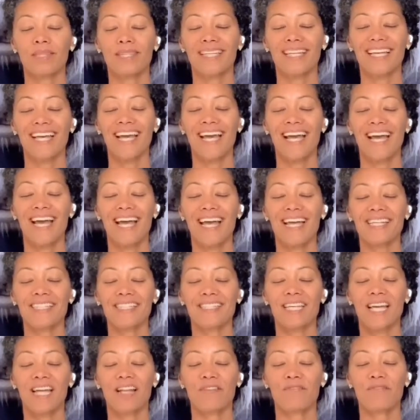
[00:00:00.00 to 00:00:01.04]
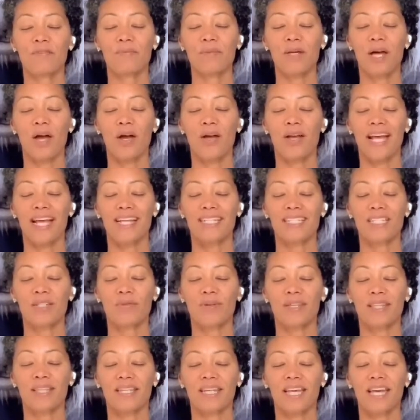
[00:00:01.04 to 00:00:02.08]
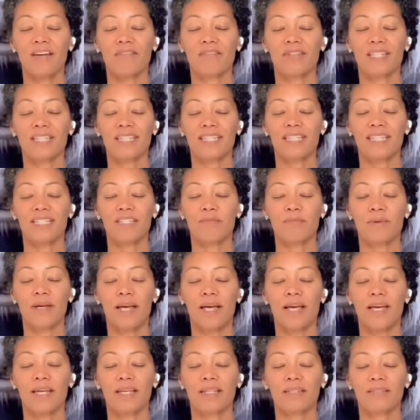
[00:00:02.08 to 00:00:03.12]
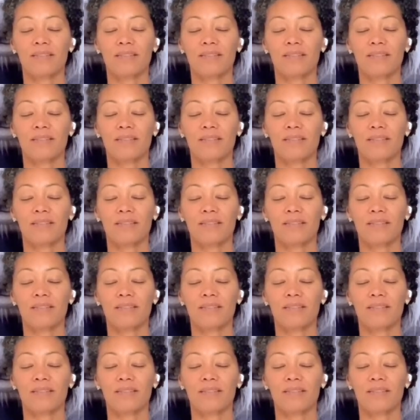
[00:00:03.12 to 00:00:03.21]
Exhale from the heart, ending with the navel and the spine.